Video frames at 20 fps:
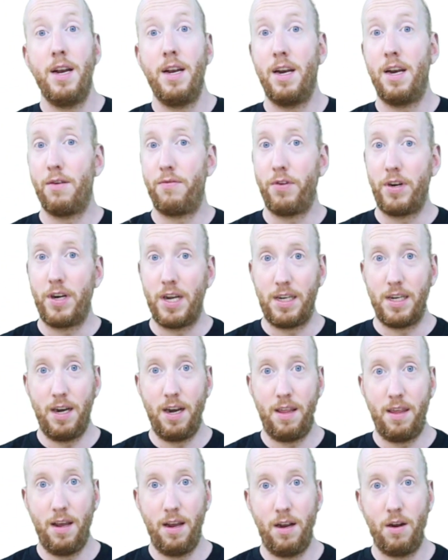Did I forget
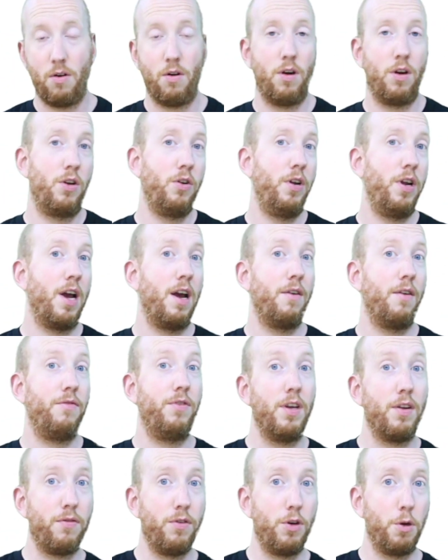anything, or do you have
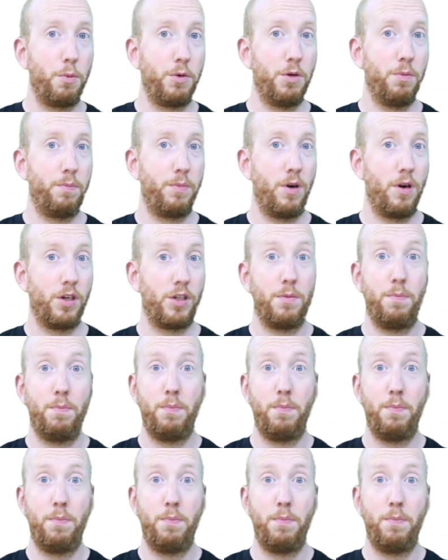different option parts?